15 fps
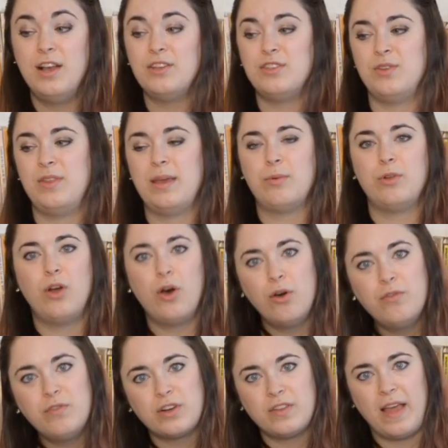So they will
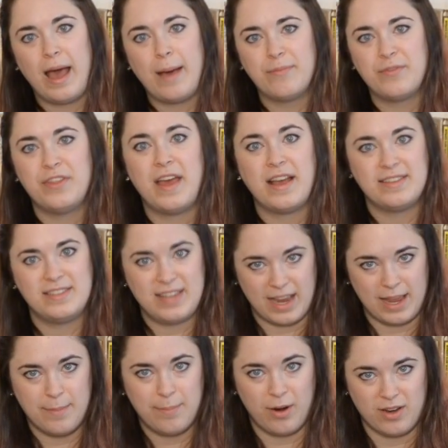overlap for that
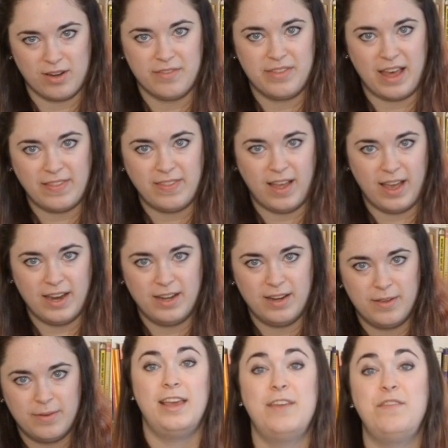second part of that line.
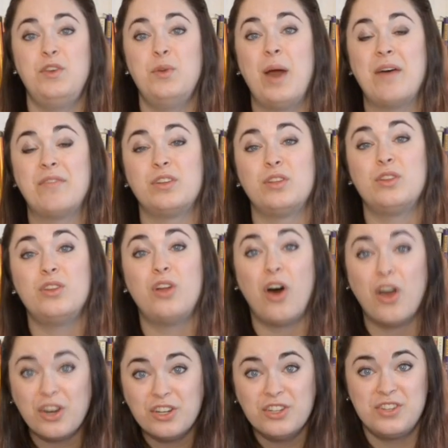If you have a
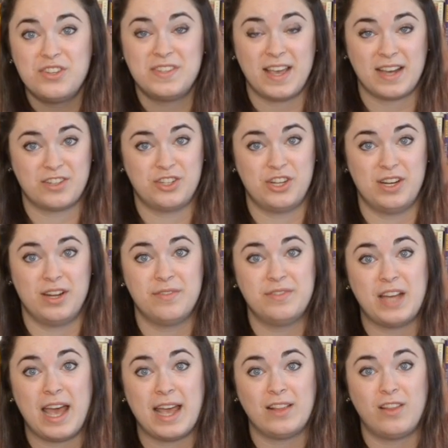large section of
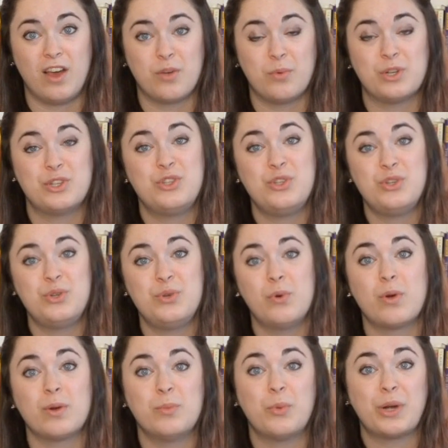dialogue where two
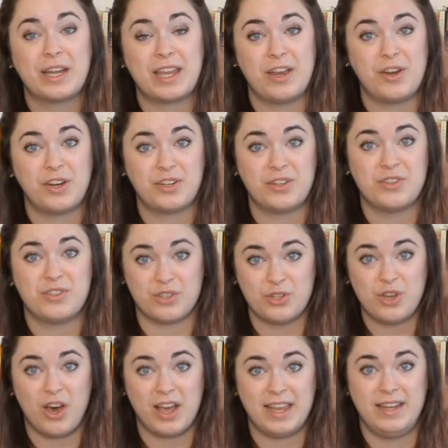or more characters are
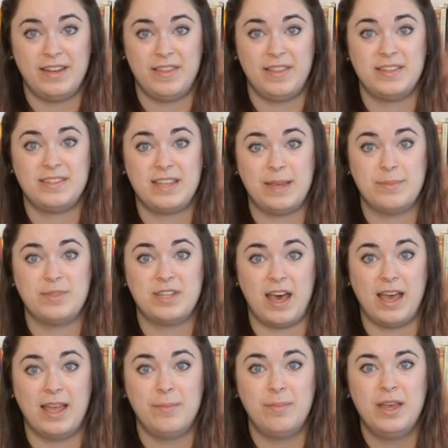talking at the same
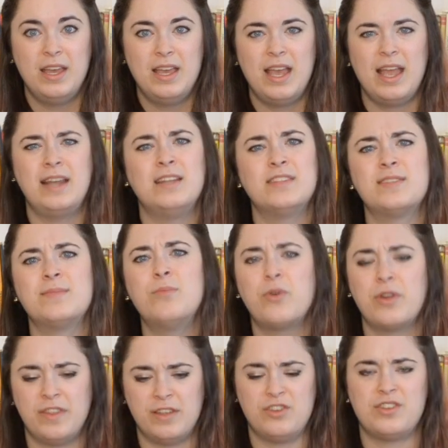time, and it's
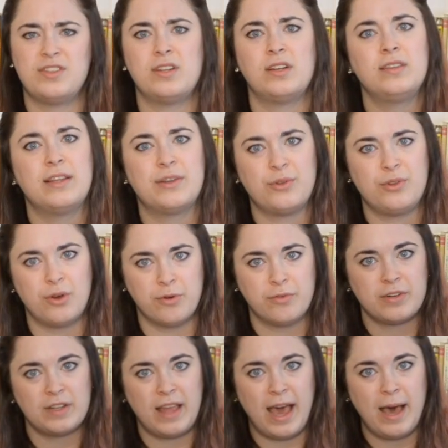more than just a little
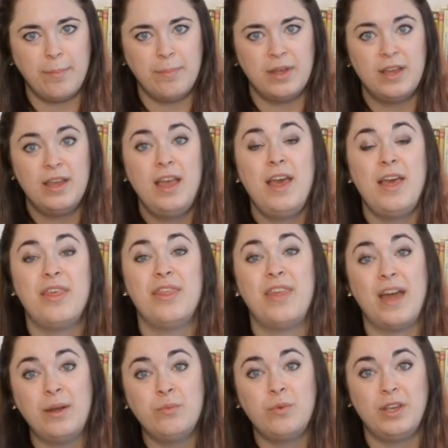overlap,
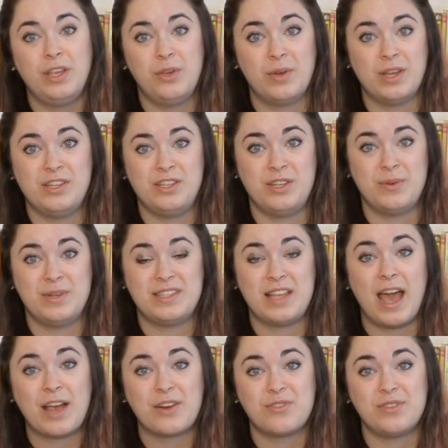then what you can do is
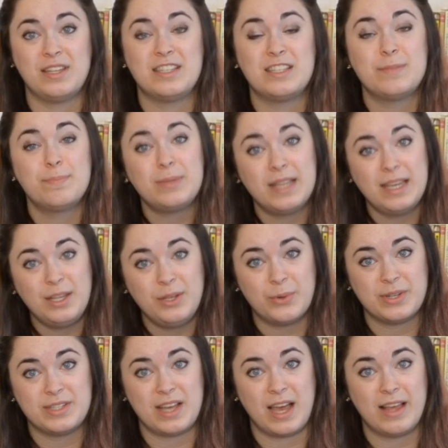actually split
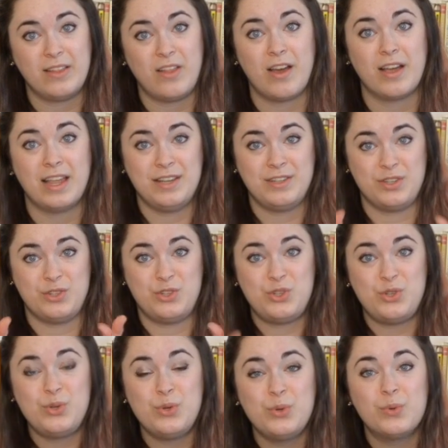your dialogue into
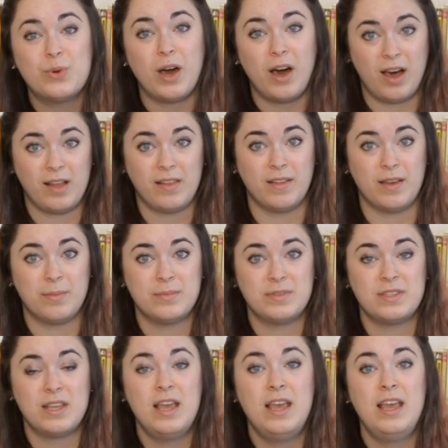two
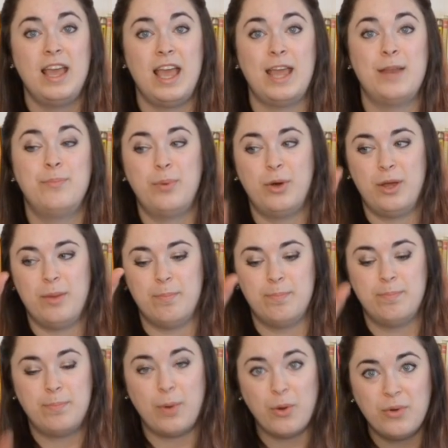columns and
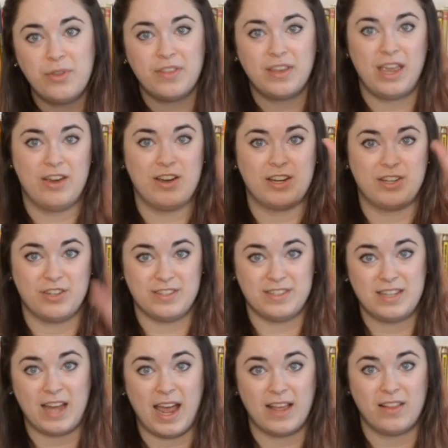put both characters'
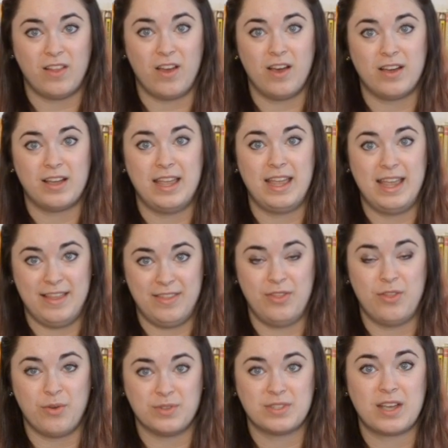dialogue in
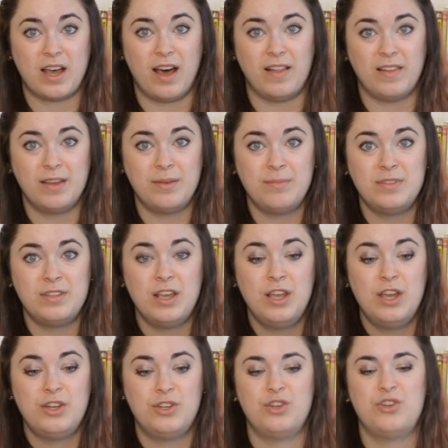those columns
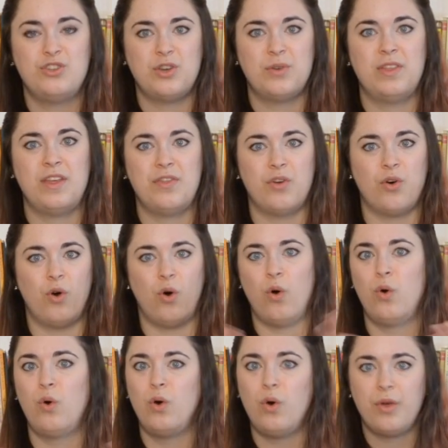to show that the
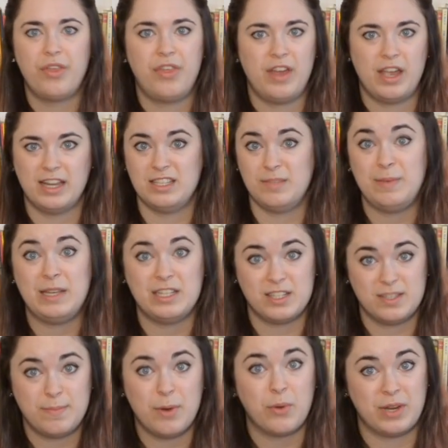whole thing is being
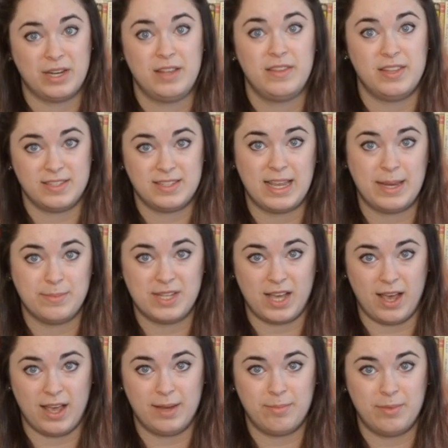spoken at the same
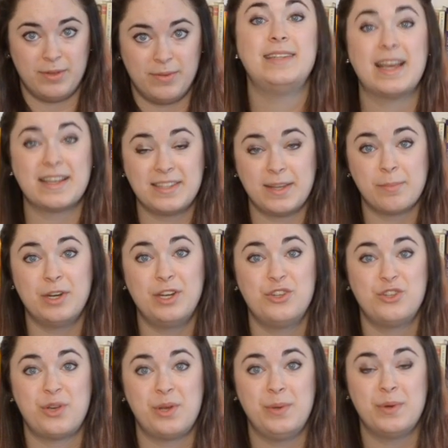time. Next, I'm going to
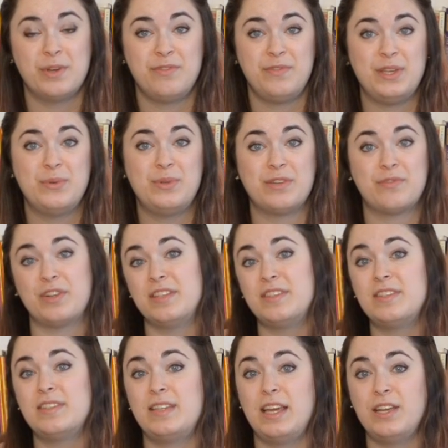show you a few different
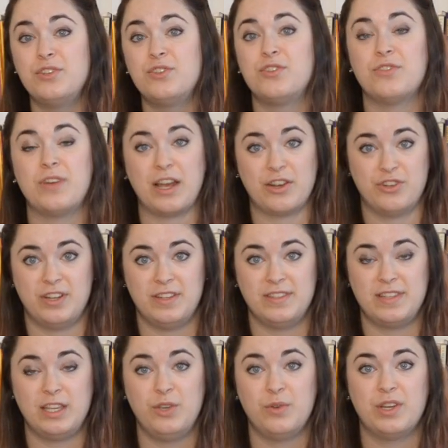stage directions
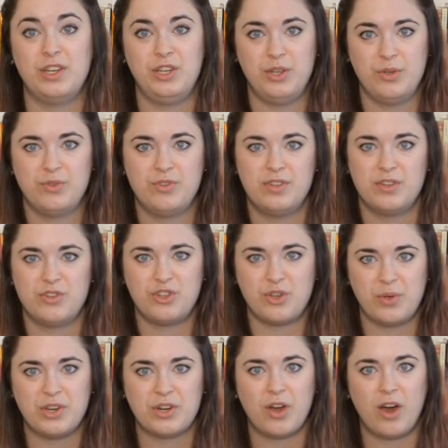that you can use to show
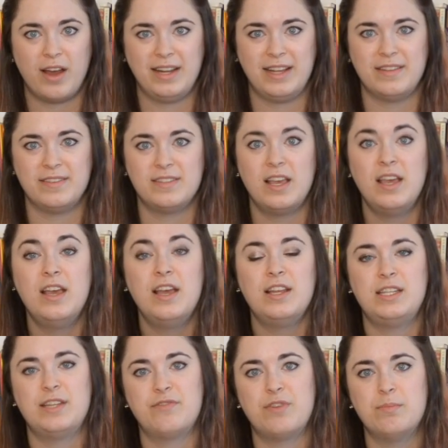your audience
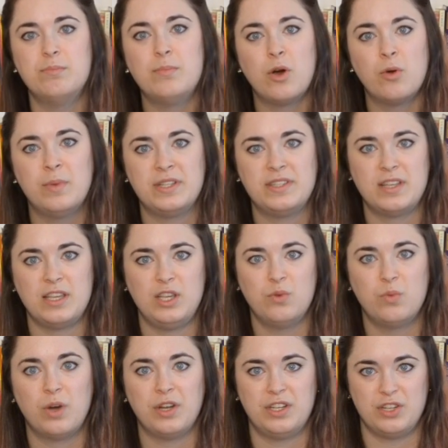different moments that you
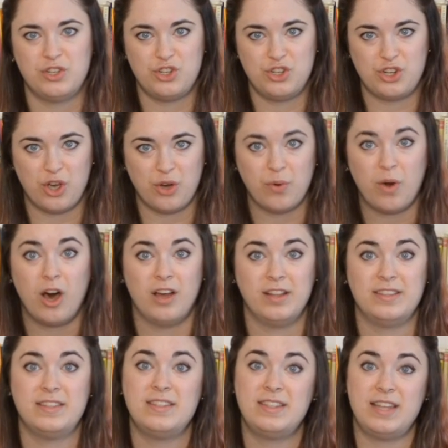want to show
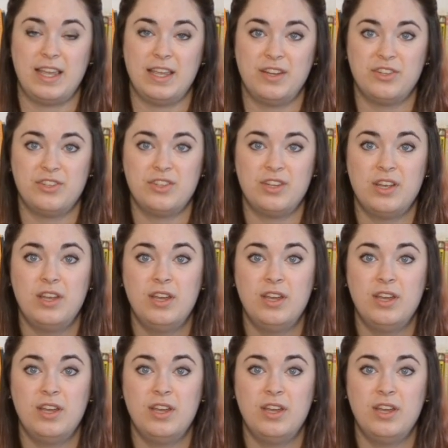on stage.